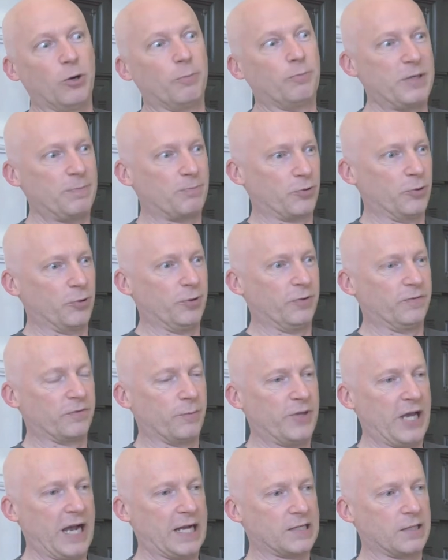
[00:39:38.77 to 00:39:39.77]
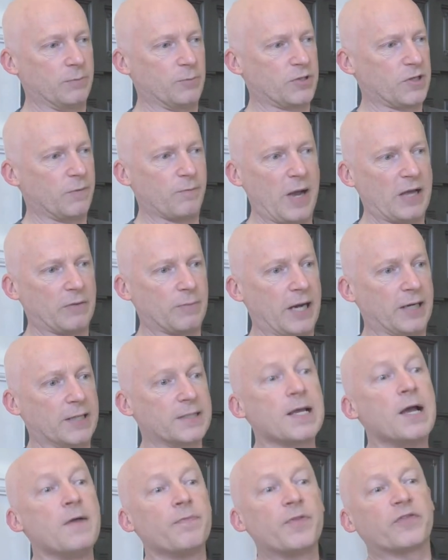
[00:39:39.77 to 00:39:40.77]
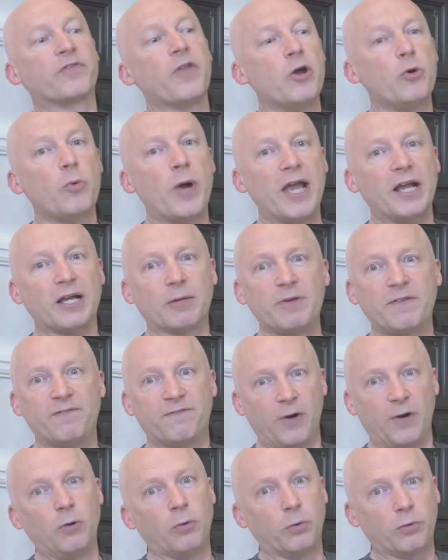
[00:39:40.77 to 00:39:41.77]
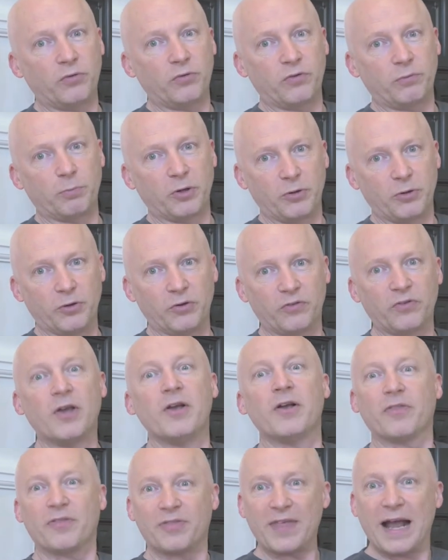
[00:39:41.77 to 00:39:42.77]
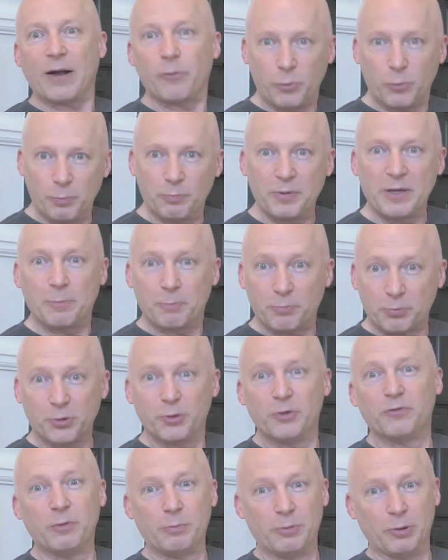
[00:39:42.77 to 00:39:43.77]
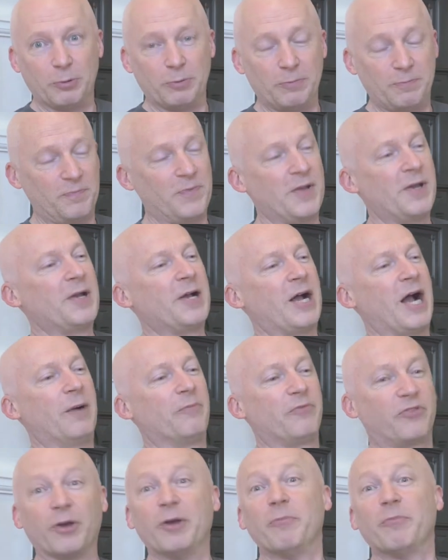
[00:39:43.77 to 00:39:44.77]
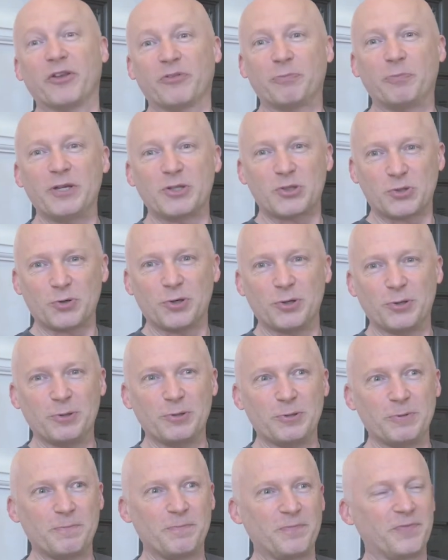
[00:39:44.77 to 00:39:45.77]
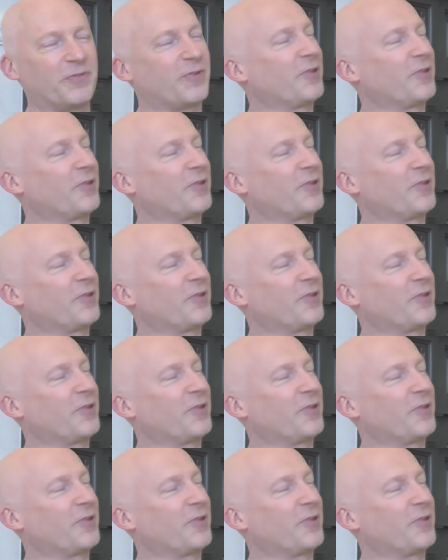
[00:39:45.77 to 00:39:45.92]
be proved from the axioms of mathematics, there's no way it can be false, because that will be provable. So it must be true. So